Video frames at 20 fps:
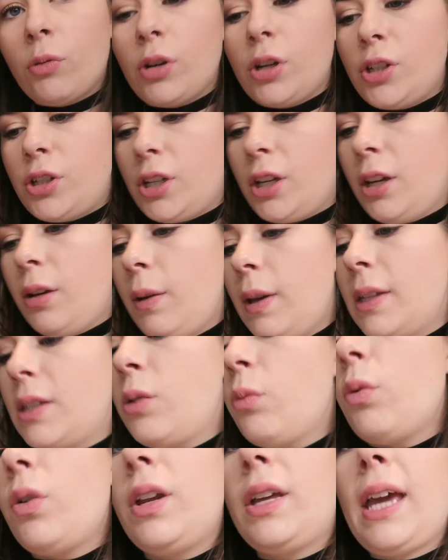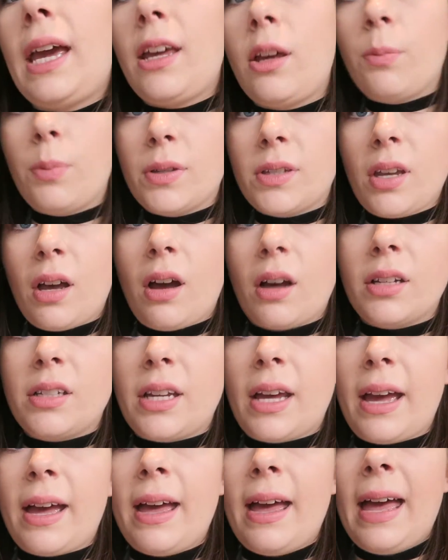you want to do is you want to get your
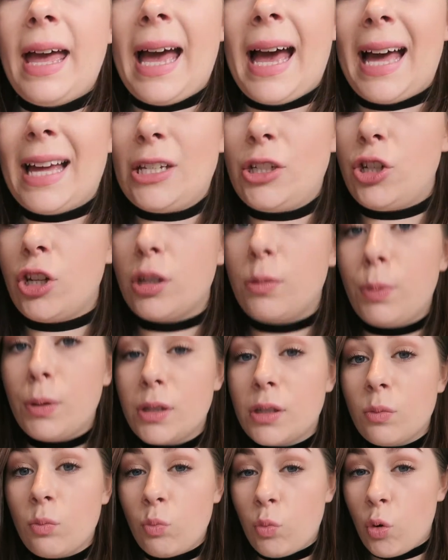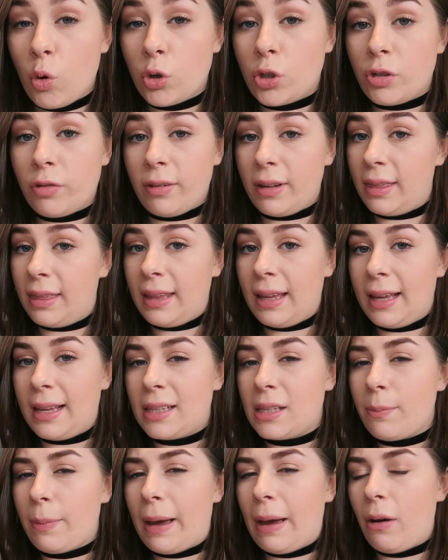passata and just put some water in
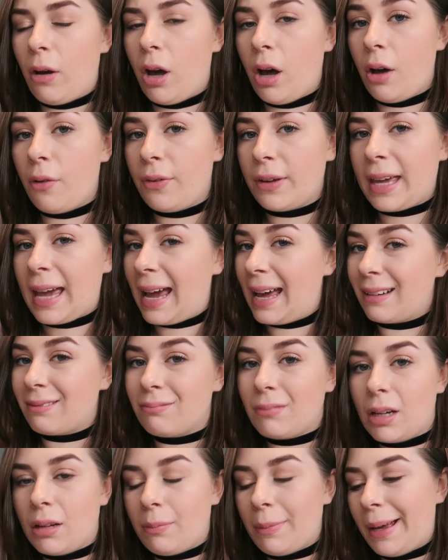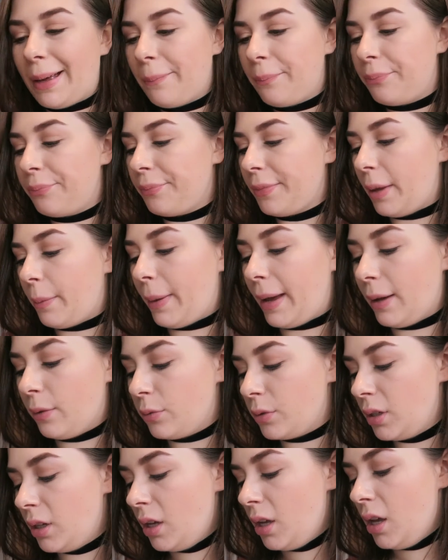this, about half a can
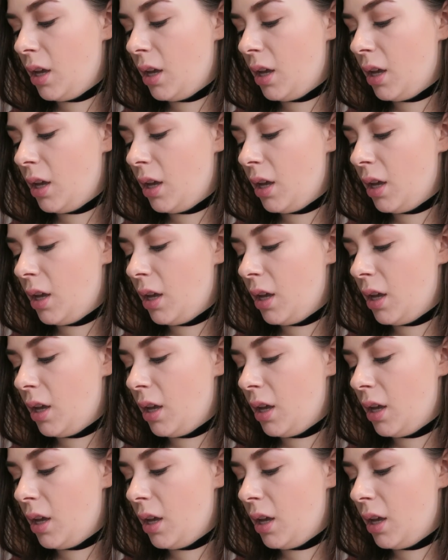amount,